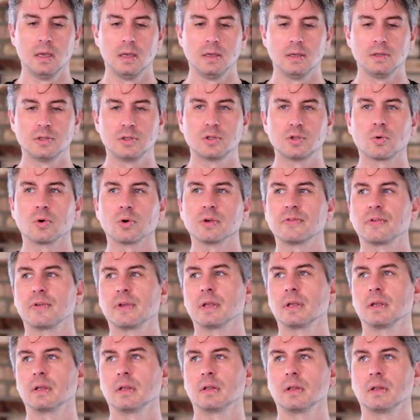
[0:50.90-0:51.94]

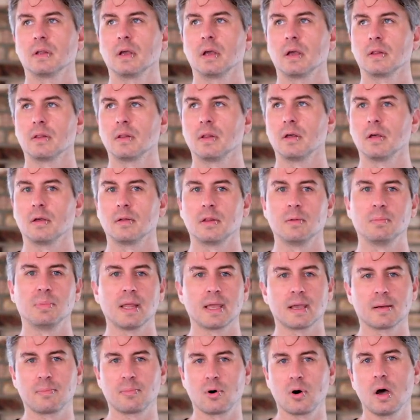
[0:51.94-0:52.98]
sourcing the the
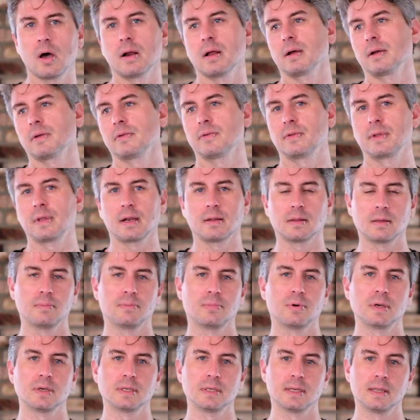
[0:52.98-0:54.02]
blank products, getting them
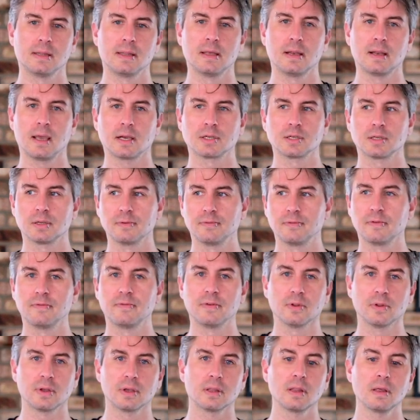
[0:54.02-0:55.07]
printed, and then actually
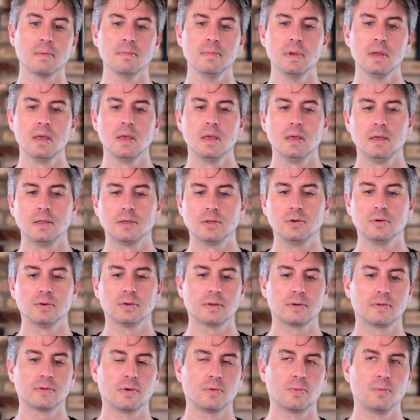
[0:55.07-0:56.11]
fulfilling them. To,
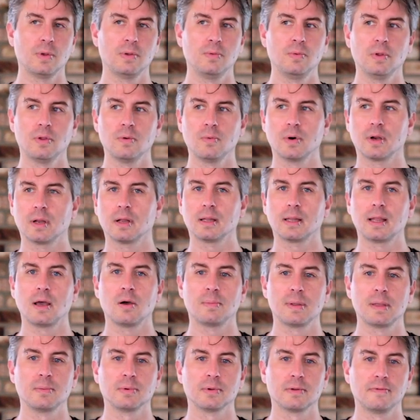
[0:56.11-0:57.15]
so we really want to allow
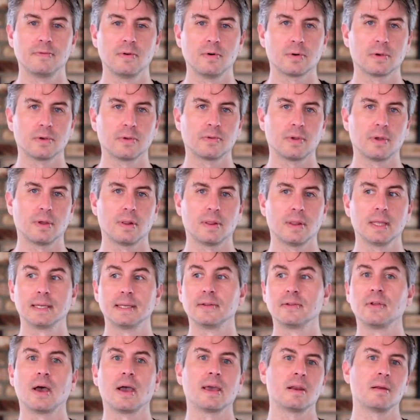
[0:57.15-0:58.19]
people to focus on the
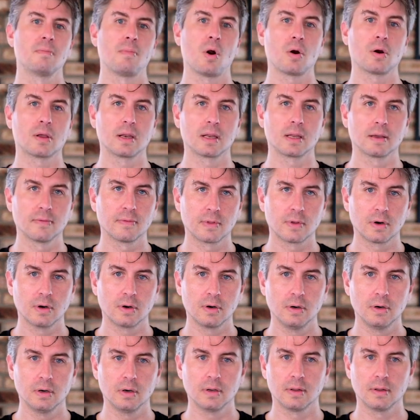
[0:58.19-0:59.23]
design and marketing of
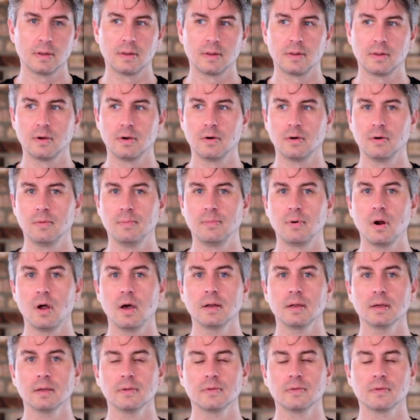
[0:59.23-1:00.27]
their their
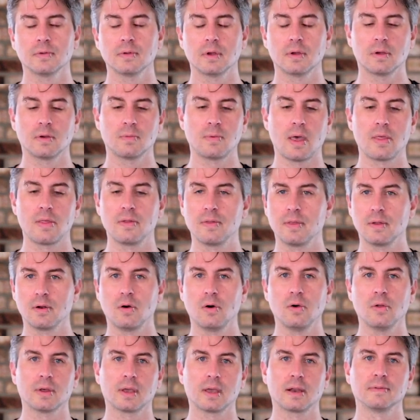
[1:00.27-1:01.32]
products uh, rather than
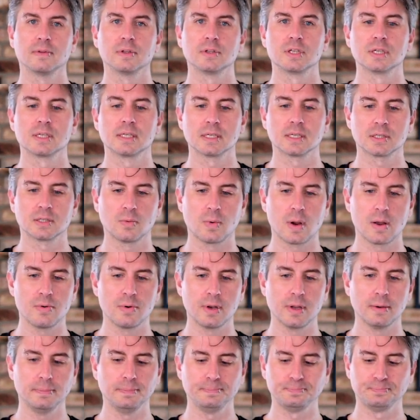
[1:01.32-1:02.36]
all the kind of logistics around
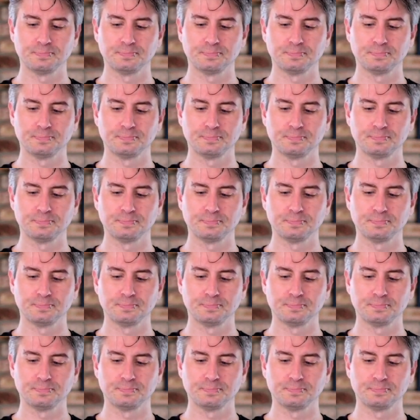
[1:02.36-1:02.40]
it.